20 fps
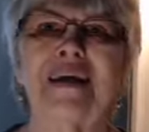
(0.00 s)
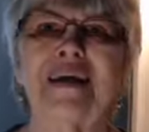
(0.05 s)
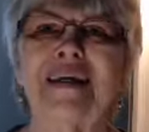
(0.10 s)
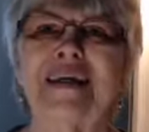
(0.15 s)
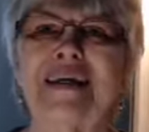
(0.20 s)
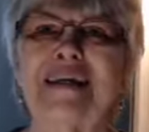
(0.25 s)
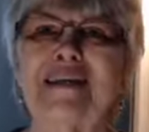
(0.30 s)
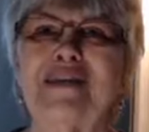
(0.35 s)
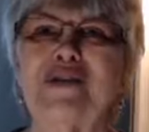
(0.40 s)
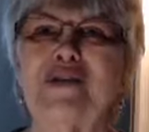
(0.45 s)

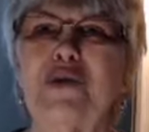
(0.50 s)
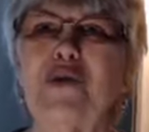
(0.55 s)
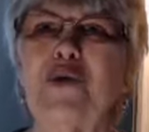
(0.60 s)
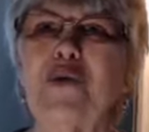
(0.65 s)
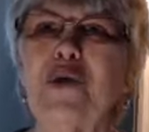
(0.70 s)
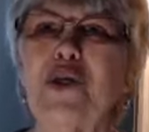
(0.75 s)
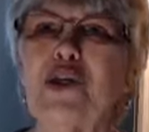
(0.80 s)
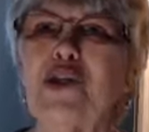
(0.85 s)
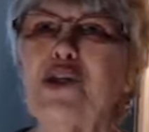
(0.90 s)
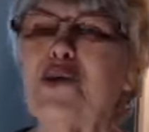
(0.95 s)
So you
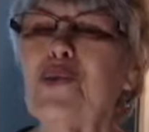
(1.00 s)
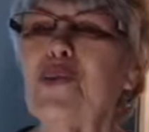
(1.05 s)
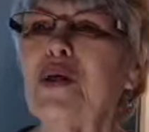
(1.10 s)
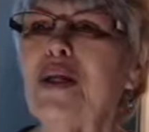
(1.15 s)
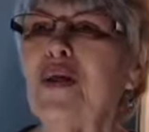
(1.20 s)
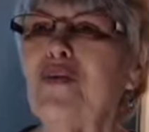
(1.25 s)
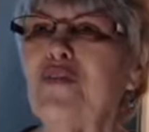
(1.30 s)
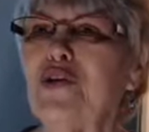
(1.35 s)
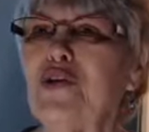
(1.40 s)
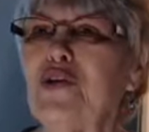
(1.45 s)
can do
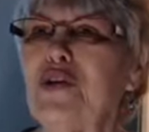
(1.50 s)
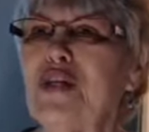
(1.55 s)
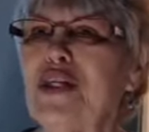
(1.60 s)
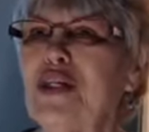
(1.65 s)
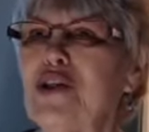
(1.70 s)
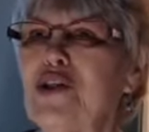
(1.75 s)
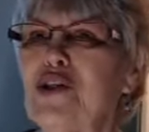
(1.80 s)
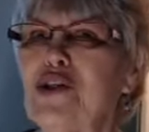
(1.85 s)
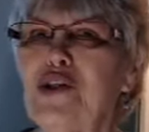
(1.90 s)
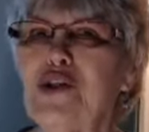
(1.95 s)
whatever you need to
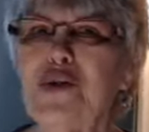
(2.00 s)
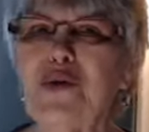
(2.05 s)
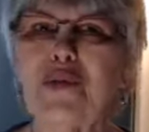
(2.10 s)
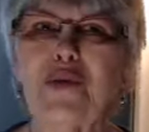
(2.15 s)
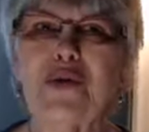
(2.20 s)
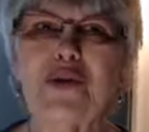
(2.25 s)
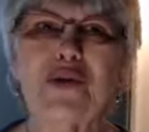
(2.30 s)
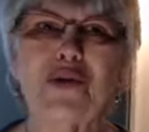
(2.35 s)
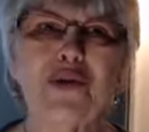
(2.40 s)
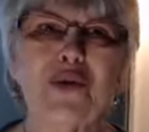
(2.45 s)
do
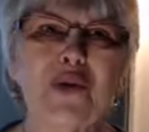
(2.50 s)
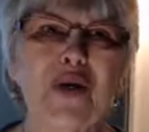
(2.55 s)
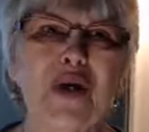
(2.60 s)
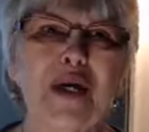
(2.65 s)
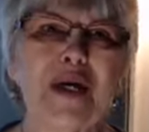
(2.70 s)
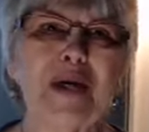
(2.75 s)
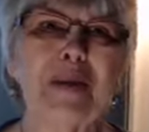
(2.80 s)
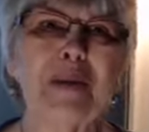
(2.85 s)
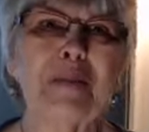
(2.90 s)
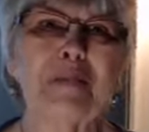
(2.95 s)
with joy.
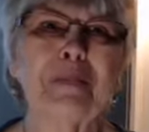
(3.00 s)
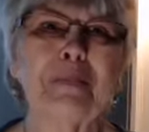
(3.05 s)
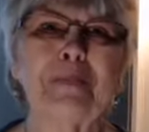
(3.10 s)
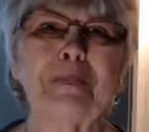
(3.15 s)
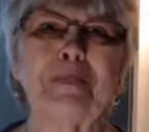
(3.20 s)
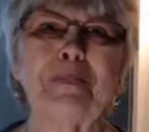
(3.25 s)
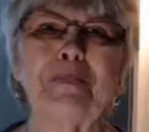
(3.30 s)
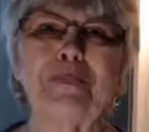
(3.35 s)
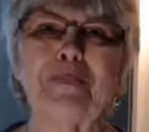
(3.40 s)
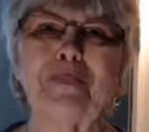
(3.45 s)

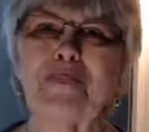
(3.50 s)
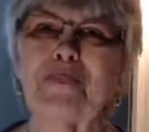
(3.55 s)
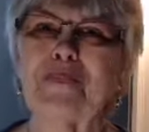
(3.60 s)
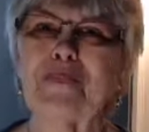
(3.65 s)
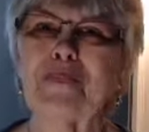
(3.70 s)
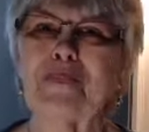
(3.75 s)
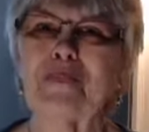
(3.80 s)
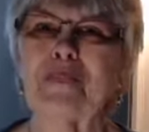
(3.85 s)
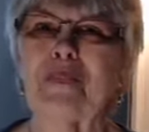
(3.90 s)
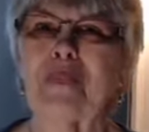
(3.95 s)

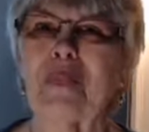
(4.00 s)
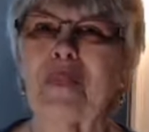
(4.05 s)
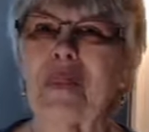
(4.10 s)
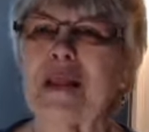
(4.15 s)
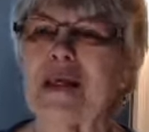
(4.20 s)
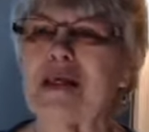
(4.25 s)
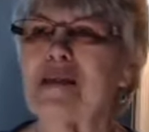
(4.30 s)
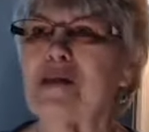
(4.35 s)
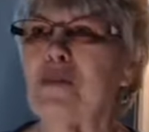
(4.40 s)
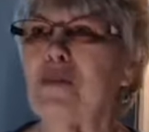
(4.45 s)
And
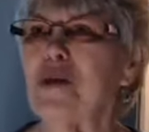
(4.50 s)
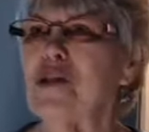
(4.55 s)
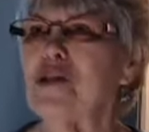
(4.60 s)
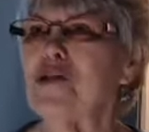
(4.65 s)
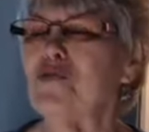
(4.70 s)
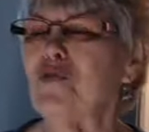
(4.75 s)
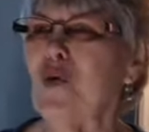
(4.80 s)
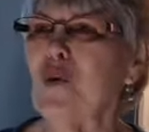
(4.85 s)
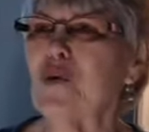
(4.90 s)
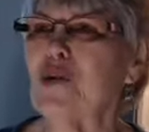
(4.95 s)
somebody's
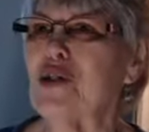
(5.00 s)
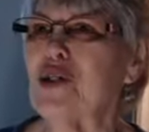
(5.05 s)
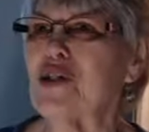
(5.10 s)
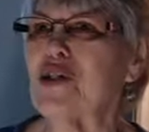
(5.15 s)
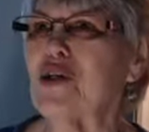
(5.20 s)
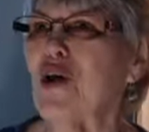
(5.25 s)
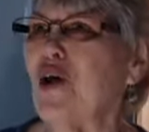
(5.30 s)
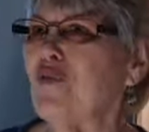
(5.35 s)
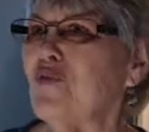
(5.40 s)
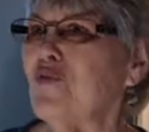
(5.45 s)
phone just
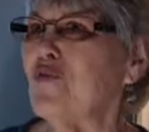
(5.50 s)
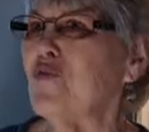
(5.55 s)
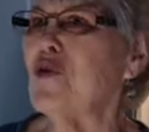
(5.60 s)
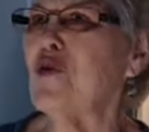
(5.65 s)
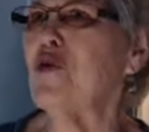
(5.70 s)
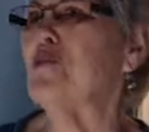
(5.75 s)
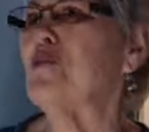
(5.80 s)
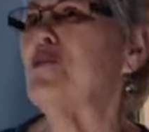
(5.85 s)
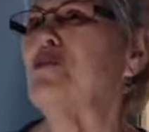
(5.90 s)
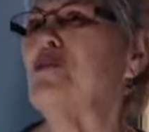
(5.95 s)

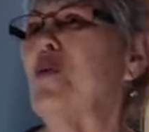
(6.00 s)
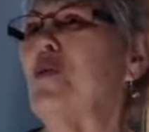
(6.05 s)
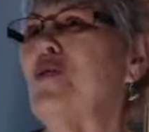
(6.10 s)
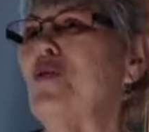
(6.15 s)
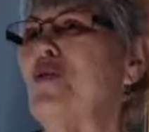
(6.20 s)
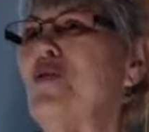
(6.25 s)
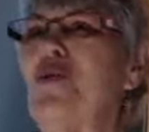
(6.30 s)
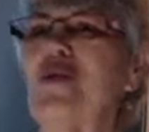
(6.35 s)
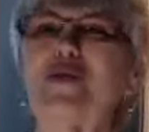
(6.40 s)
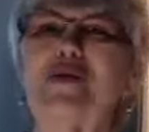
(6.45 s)
confirmed both of
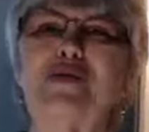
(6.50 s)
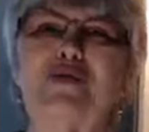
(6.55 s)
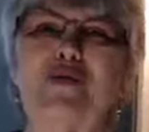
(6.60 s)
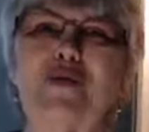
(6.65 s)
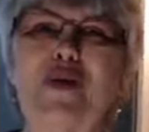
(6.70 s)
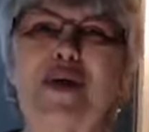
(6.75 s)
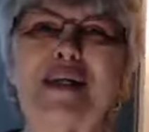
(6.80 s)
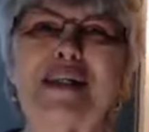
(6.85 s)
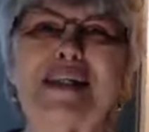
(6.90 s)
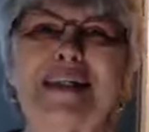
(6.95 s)
those for us.